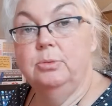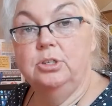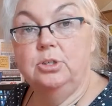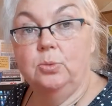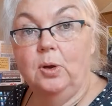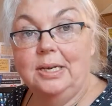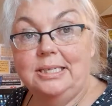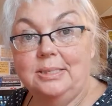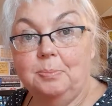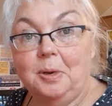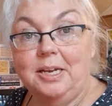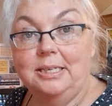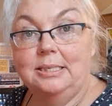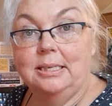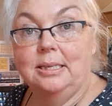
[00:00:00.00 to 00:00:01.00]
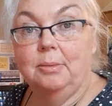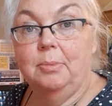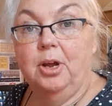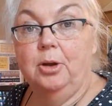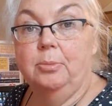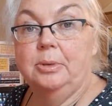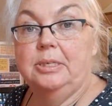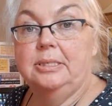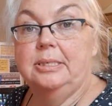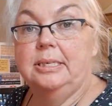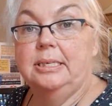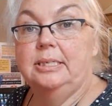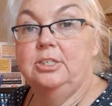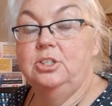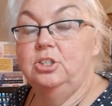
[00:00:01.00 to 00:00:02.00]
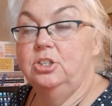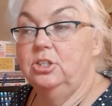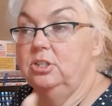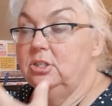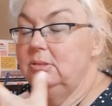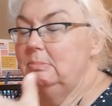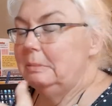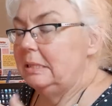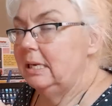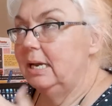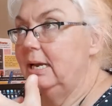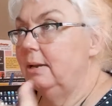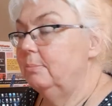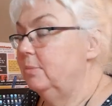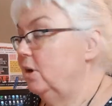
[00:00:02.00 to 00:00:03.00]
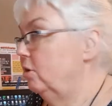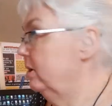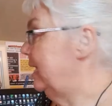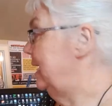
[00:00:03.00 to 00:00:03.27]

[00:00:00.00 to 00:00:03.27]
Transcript: much white space at the moment, and it's just, I'm not